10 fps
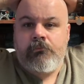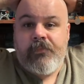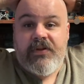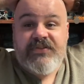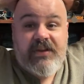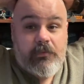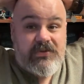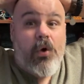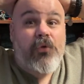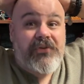Because like it was
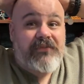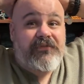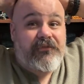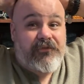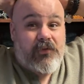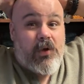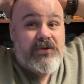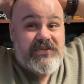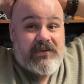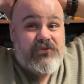cold enough for a long
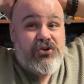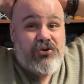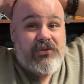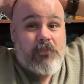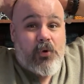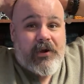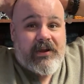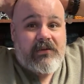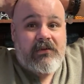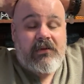sleeve shirt in the morning,